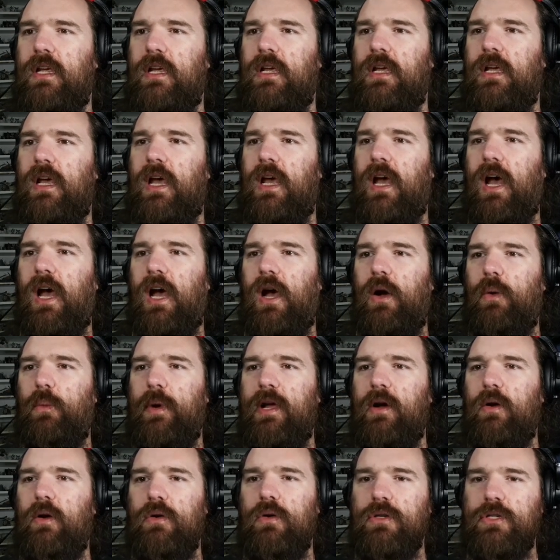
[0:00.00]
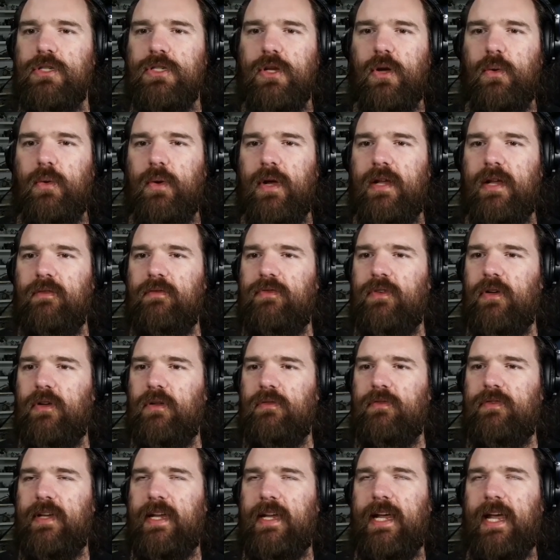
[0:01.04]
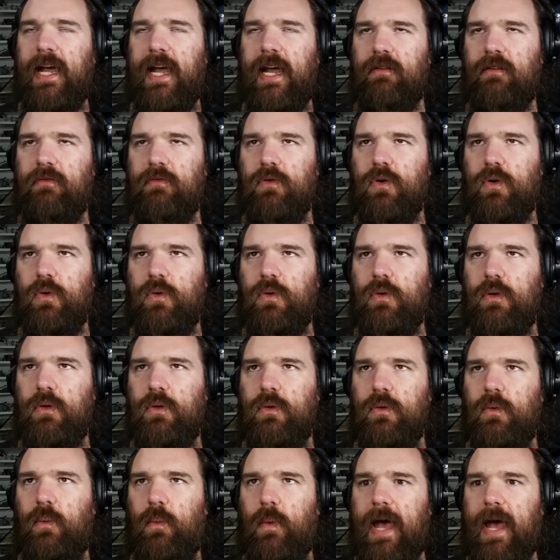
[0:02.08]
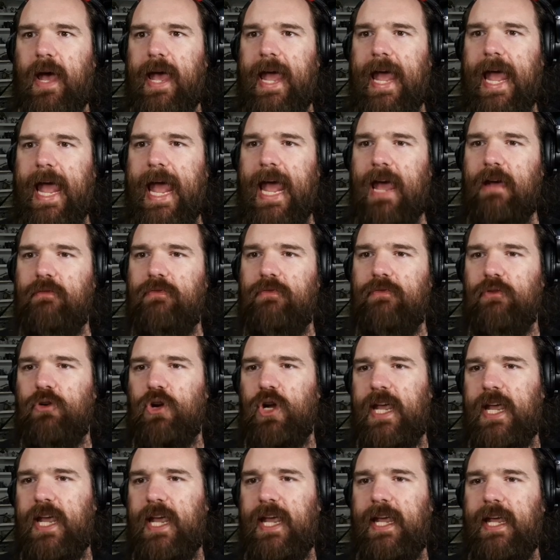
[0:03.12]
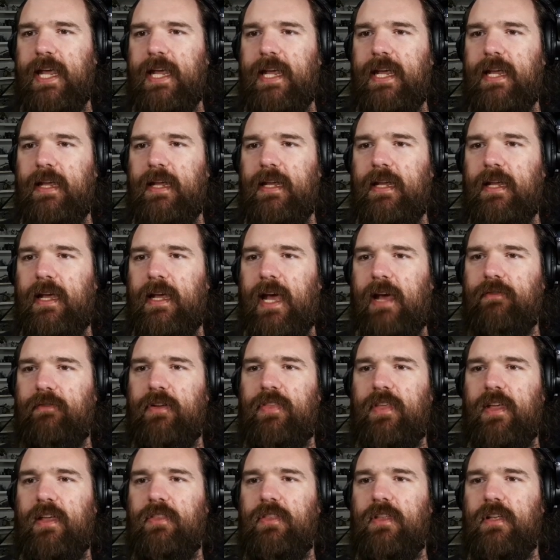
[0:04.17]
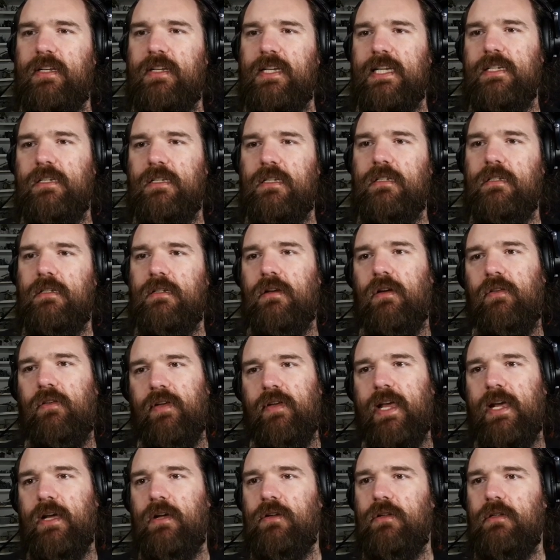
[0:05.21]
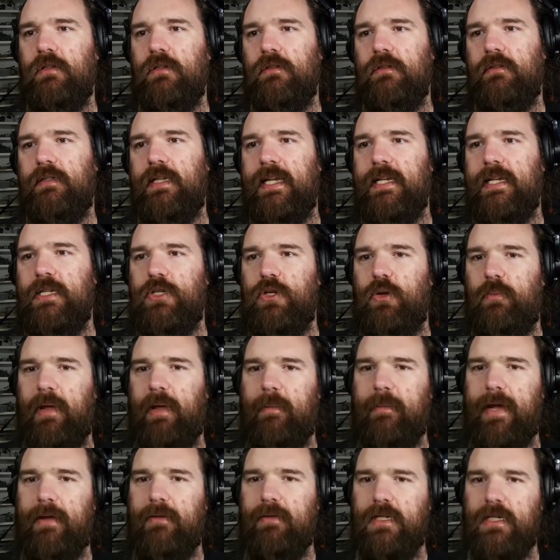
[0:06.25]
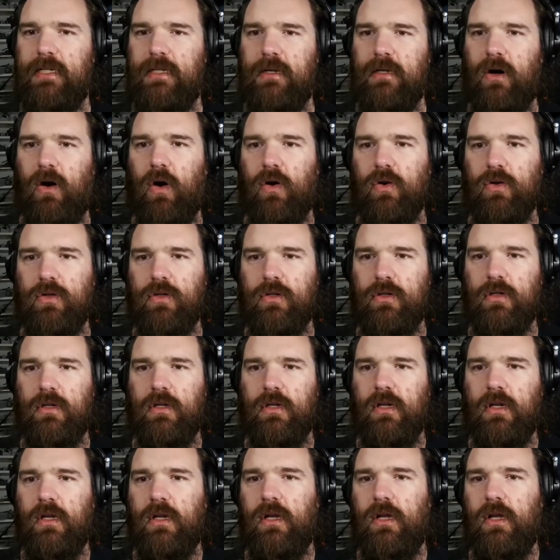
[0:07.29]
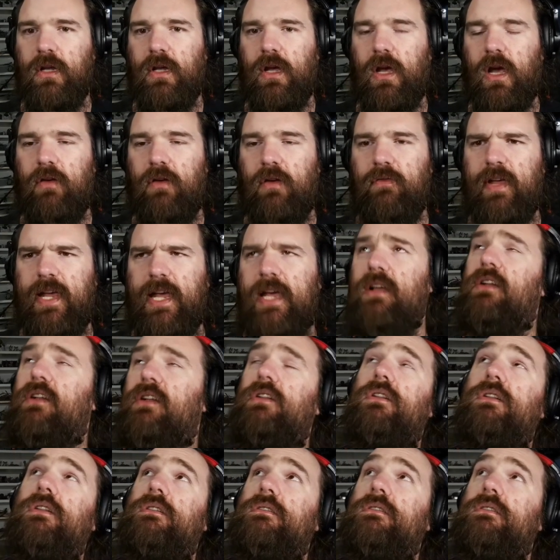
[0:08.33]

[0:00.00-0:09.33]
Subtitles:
We're also involving a rule where everything that isn't a vehicle needs to be mounted on a vehicle.